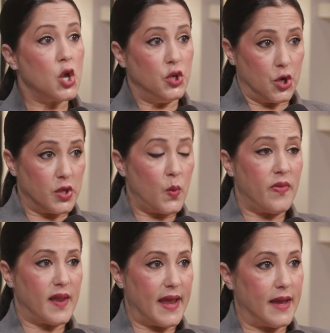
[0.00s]
you're the one
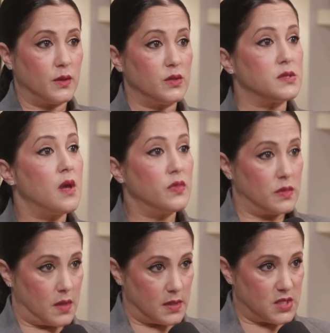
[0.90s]
that handles
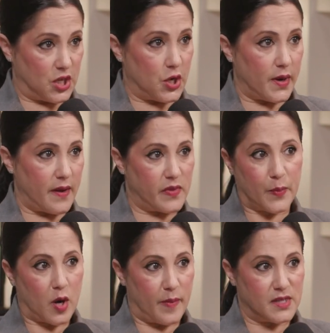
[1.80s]
the securing of the
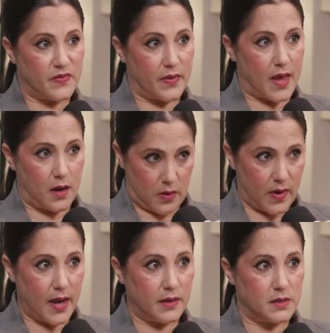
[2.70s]
permits for that,
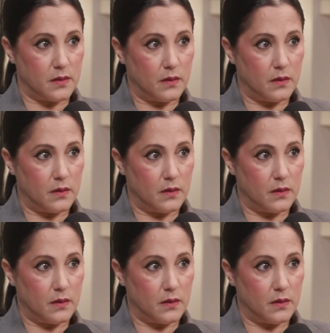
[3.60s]
correct?